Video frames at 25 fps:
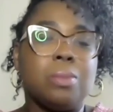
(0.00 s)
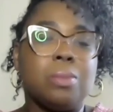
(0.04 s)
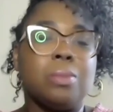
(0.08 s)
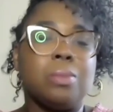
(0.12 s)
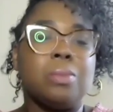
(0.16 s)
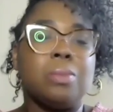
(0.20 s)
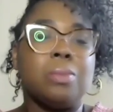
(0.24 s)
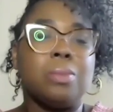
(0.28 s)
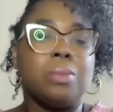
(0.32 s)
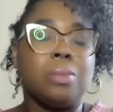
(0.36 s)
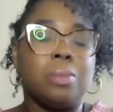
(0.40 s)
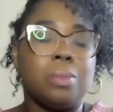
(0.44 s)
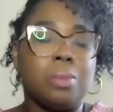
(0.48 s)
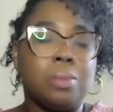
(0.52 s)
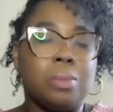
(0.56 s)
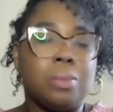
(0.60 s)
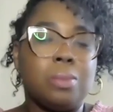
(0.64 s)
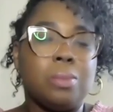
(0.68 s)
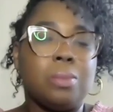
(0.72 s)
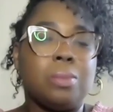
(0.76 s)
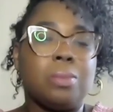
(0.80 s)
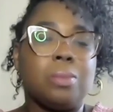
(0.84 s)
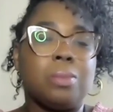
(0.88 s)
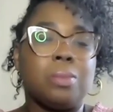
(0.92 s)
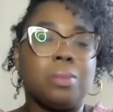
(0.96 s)

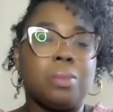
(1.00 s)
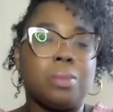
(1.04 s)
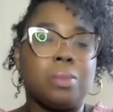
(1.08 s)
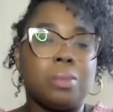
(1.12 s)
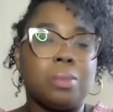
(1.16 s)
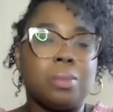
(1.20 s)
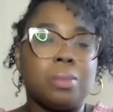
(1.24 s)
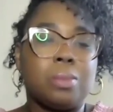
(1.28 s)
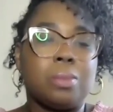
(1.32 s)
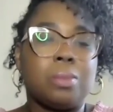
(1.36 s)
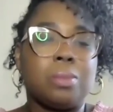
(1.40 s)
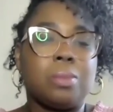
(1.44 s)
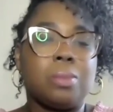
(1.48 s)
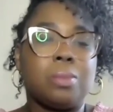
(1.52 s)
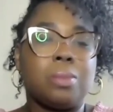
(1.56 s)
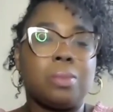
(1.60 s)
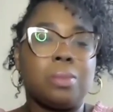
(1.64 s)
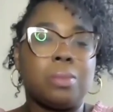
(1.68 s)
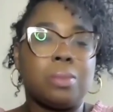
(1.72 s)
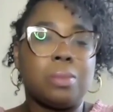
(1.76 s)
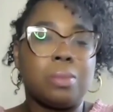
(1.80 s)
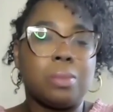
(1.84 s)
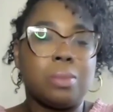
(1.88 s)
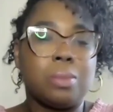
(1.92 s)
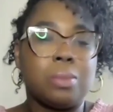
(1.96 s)

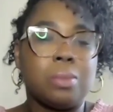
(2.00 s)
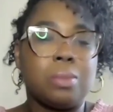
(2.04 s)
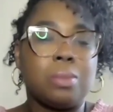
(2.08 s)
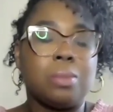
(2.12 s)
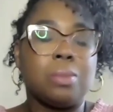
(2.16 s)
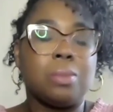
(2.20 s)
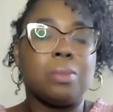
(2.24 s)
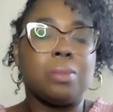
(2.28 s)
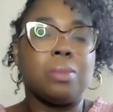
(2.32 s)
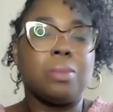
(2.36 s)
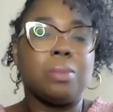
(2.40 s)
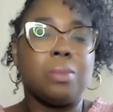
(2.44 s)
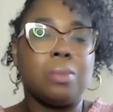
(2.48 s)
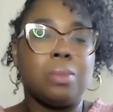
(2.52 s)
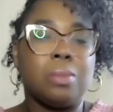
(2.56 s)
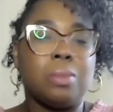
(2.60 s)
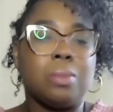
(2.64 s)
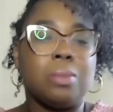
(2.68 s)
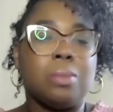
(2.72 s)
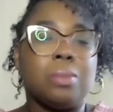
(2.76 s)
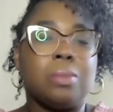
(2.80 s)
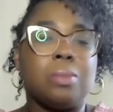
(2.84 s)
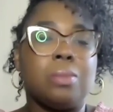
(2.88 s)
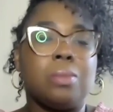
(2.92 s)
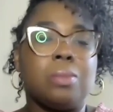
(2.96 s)

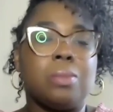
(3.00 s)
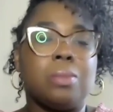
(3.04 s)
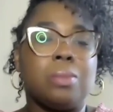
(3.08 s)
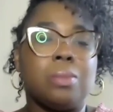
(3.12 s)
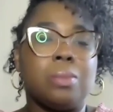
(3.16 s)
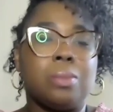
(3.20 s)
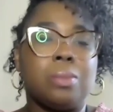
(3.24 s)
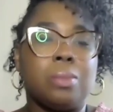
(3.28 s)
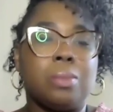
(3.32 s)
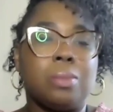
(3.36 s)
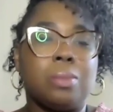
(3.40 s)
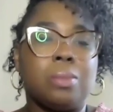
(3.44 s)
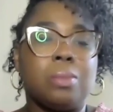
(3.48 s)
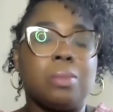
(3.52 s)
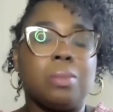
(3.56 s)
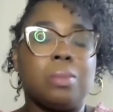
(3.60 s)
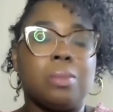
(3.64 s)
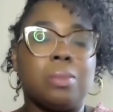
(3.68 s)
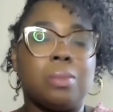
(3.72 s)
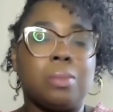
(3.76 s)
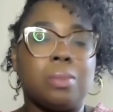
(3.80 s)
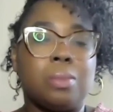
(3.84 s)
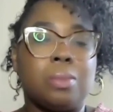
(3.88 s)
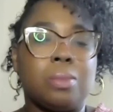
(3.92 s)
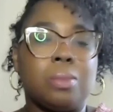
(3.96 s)

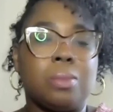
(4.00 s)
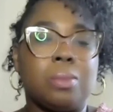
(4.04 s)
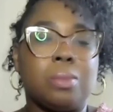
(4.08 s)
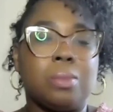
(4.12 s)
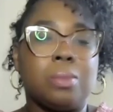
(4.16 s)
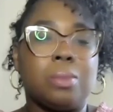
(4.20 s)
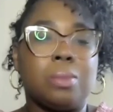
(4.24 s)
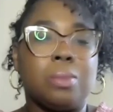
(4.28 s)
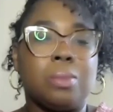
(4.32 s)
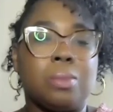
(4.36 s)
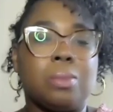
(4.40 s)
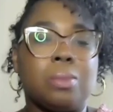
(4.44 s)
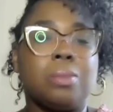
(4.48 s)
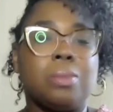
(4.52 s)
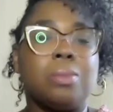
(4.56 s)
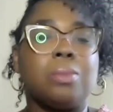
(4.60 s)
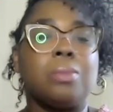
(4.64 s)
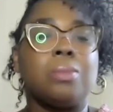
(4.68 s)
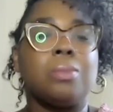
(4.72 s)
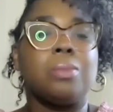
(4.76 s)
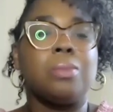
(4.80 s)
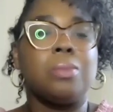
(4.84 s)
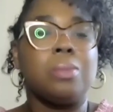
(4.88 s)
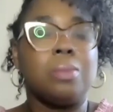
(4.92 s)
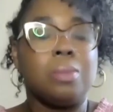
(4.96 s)

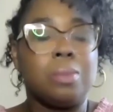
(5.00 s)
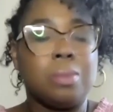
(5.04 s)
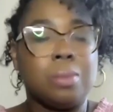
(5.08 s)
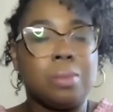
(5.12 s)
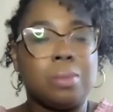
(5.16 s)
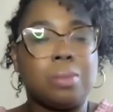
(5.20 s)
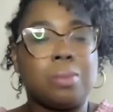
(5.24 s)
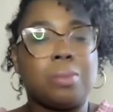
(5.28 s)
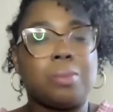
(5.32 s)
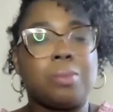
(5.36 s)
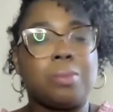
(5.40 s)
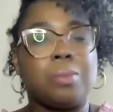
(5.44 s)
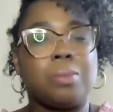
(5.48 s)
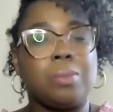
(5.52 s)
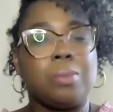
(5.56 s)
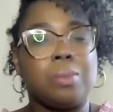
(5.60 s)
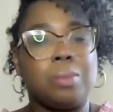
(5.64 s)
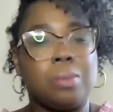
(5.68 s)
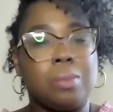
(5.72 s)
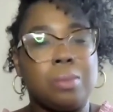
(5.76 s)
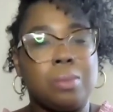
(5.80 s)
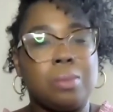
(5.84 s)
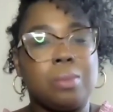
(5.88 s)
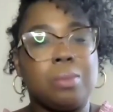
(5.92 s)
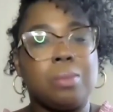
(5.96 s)

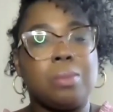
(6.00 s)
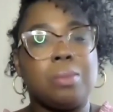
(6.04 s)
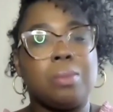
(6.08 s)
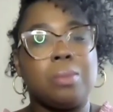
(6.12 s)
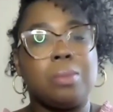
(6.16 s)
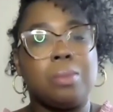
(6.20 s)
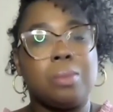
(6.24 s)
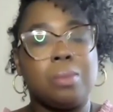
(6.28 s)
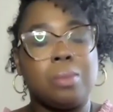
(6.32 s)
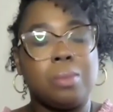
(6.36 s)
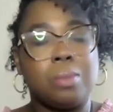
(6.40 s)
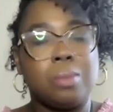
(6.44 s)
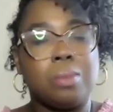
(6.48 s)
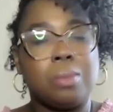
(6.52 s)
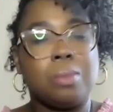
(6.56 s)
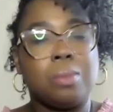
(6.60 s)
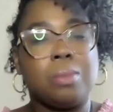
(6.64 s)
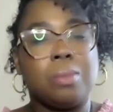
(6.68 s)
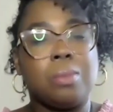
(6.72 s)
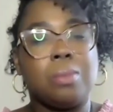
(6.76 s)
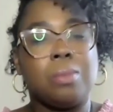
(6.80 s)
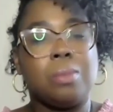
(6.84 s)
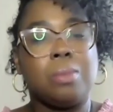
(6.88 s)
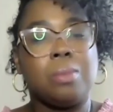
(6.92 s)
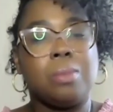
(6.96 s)

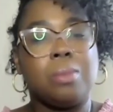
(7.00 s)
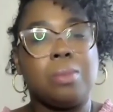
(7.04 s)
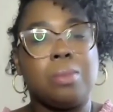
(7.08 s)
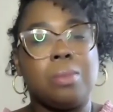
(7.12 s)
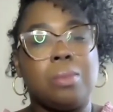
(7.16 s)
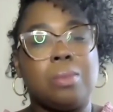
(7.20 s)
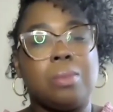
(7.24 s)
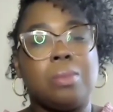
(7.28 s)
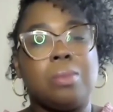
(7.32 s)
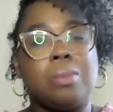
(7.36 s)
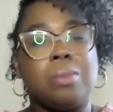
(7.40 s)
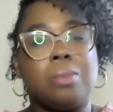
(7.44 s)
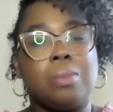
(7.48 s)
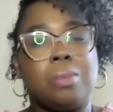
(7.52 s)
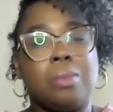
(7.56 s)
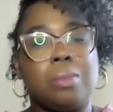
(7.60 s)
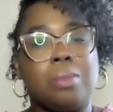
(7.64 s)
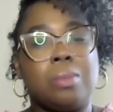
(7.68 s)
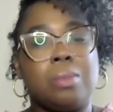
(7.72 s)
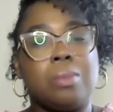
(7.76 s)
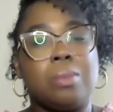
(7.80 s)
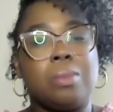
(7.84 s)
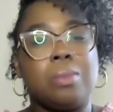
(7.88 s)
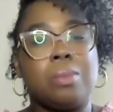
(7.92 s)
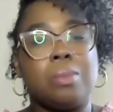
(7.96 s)
[no speech]